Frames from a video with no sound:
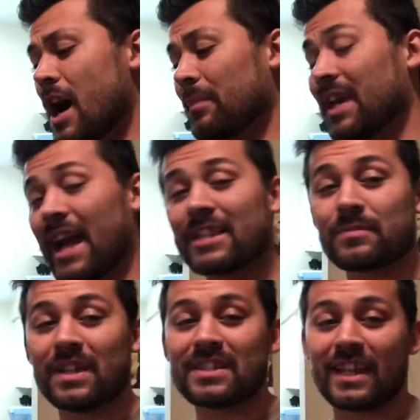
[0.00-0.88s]
he asked
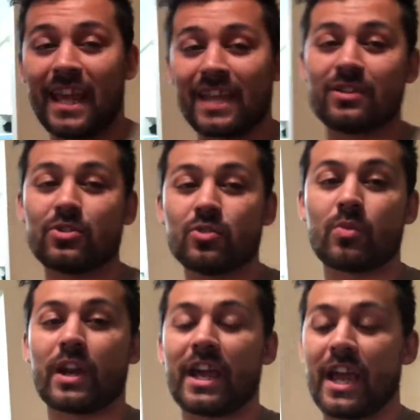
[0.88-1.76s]
me, he said, hey, do you
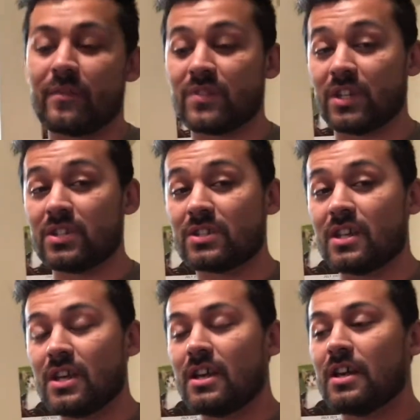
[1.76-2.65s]
want to have these
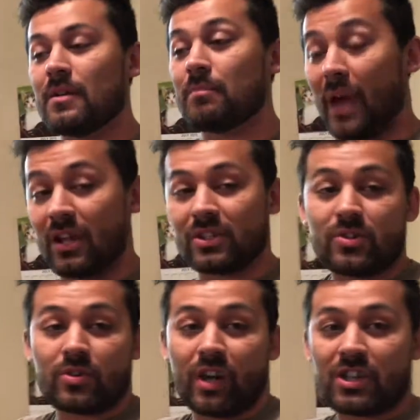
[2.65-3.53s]
balanced to
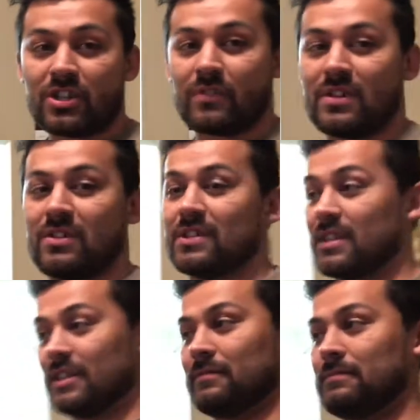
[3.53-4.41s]
the crankshaft? And I was
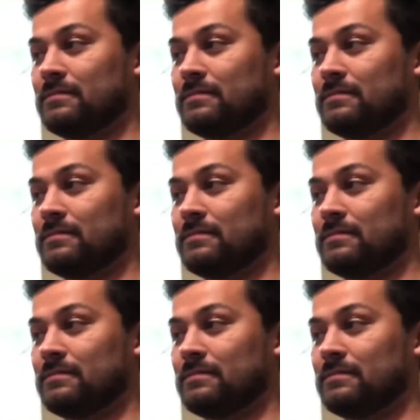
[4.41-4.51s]
like,